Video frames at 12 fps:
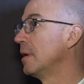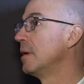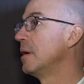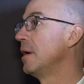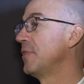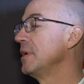
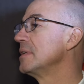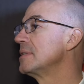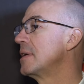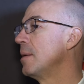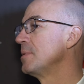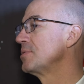I think it's
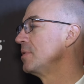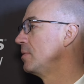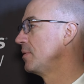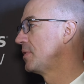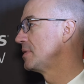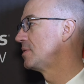chemistry
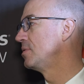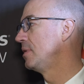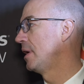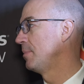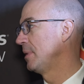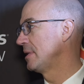with his two
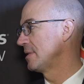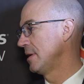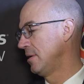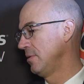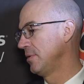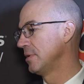linemates now.